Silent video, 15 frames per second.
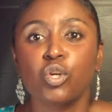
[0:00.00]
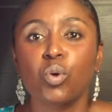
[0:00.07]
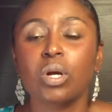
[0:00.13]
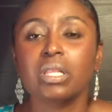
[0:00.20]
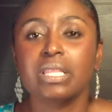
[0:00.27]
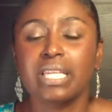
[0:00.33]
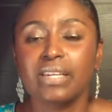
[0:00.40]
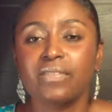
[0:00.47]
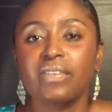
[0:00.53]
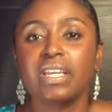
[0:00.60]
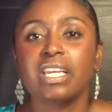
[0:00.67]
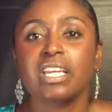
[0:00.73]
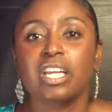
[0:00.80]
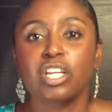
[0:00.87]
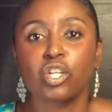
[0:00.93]
you are
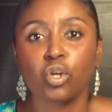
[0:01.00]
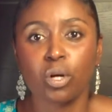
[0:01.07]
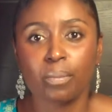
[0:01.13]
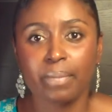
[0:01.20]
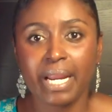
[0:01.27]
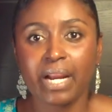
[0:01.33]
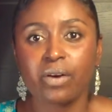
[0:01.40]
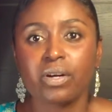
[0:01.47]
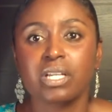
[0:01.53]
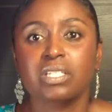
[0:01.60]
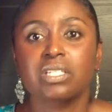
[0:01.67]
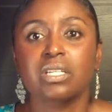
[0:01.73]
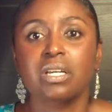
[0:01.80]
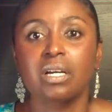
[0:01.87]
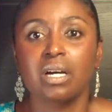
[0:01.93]
leaving your
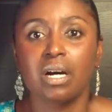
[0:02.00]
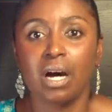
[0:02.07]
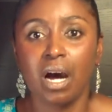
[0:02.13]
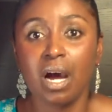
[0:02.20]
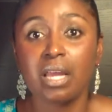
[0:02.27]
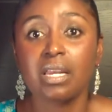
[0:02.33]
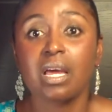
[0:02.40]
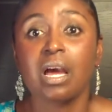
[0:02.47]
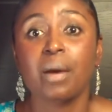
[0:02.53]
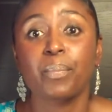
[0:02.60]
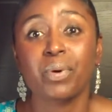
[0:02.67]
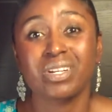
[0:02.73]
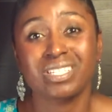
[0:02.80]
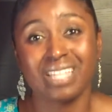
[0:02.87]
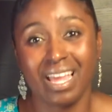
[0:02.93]
marriage
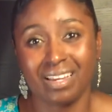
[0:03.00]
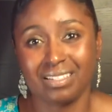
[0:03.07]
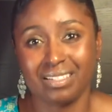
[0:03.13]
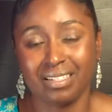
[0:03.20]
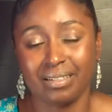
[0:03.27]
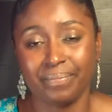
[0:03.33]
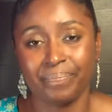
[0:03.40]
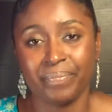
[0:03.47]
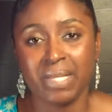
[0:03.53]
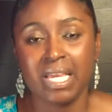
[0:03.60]
unprotected.